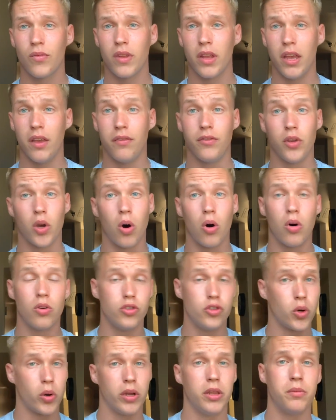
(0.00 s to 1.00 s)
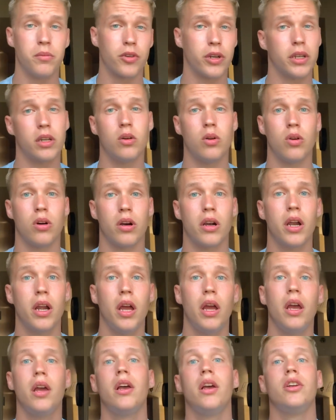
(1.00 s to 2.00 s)
if y'all join the Marine Corps,
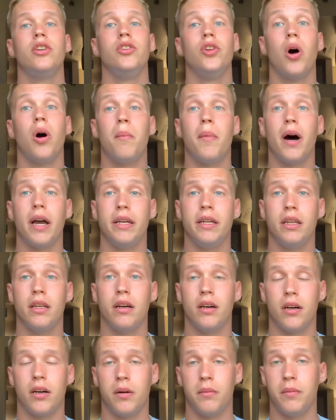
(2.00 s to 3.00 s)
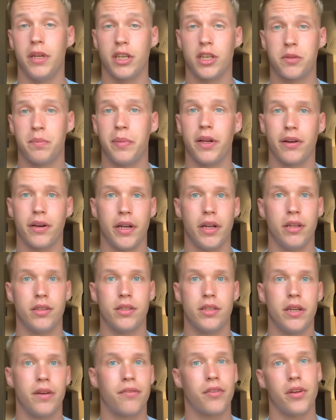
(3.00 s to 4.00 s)
y'all might experience
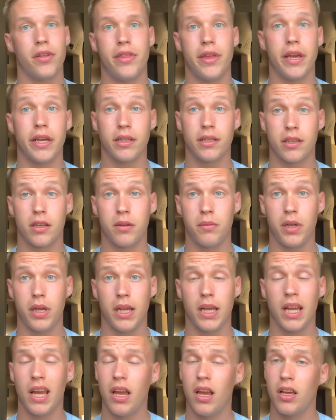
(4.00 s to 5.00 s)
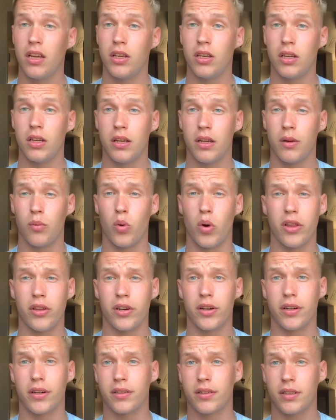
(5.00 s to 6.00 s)
different things than me.
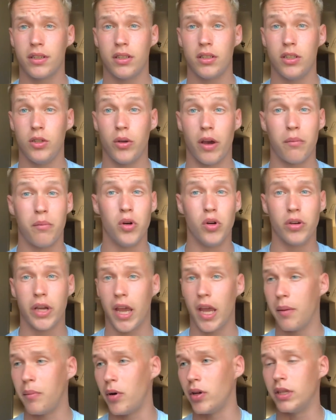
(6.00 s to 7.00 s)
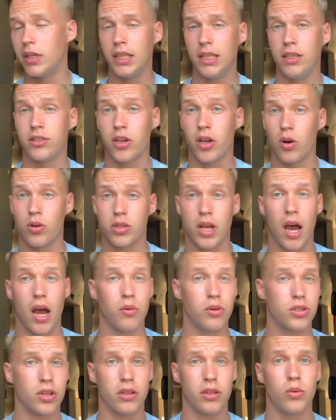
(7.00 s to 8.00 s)
Whether you have boot camp on the East Coast, I
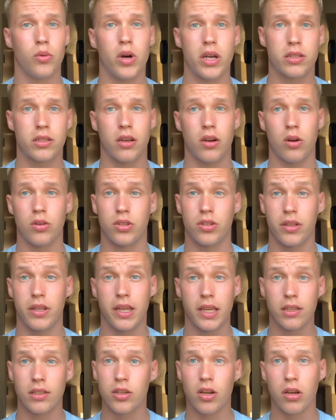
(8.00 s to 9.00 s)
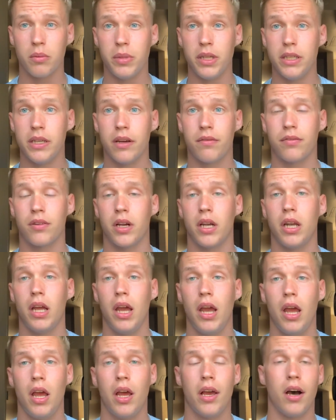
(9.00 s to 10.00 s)
was on the West Coast, so things could be different.
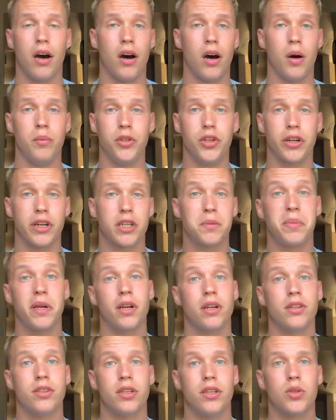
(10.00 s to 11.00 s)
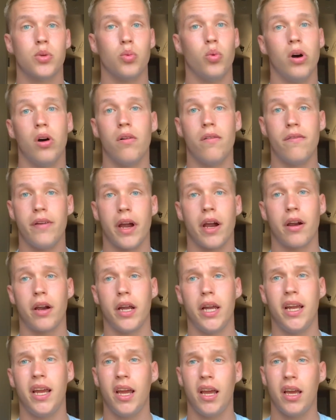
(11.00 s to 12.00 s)
Your experiences will
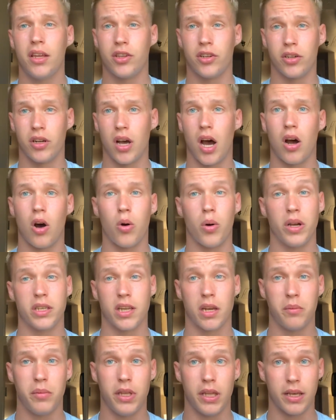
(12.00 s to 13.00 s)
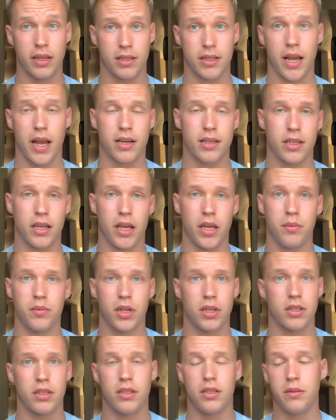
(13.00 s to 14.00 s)
vary. They're not always going to be the exact same,
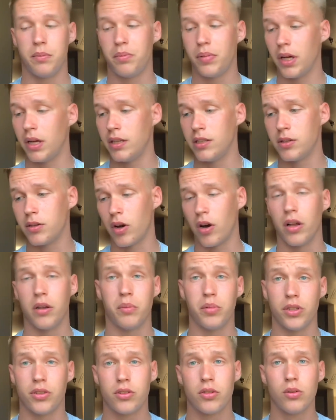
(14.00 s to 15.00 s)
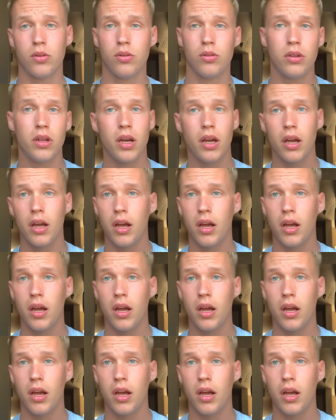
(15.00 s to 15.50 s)
because it depends on platoon,